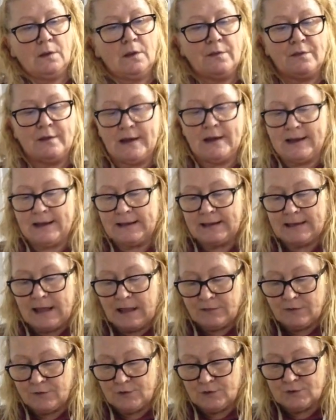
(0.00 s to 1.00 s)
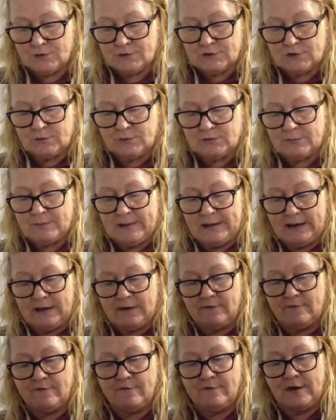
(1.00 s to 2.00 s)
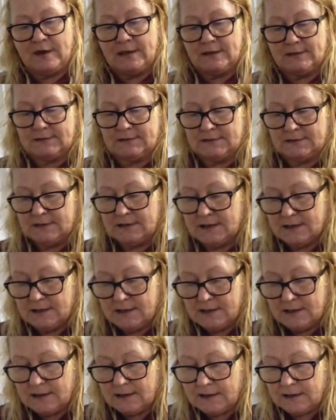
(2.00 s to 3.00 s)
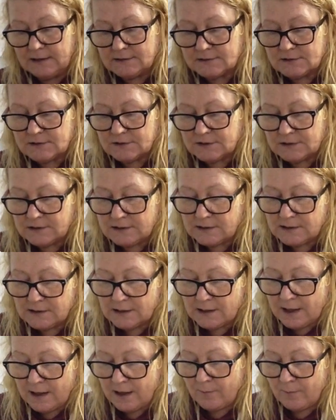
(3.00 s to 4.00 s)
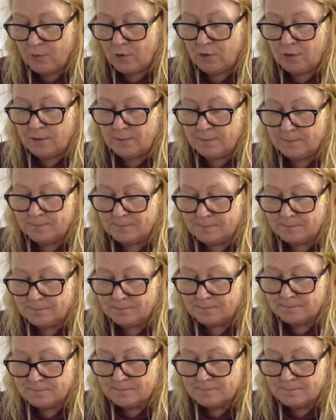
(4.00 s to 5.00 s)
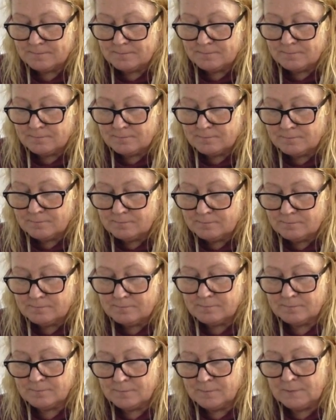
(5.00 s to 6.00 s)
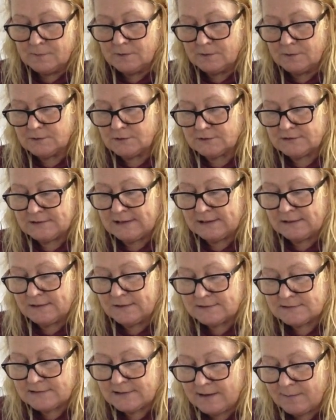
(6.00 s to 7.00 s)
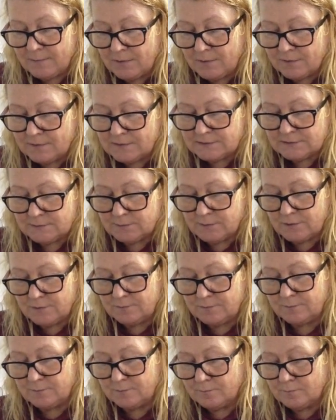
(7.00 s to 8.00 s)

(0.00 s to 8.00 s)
and then I can gather those up to make it fit into the armhole. So exactly the same on this one,